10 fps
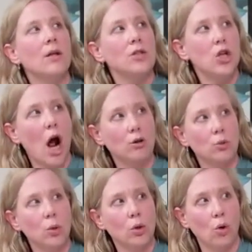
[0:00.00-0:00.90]
The
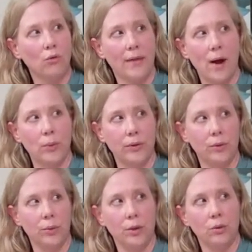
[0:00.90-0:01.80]
doctor will go over that with
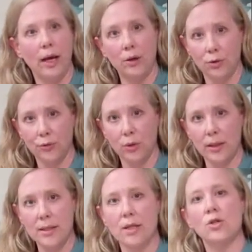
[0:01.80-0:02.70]
you when you get your
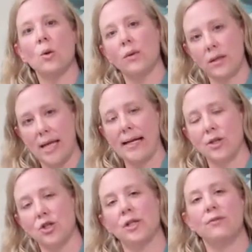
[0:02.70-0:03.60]
fluids, and so will the
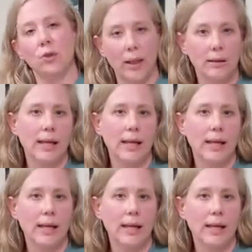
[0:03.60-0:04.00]
technician if you get a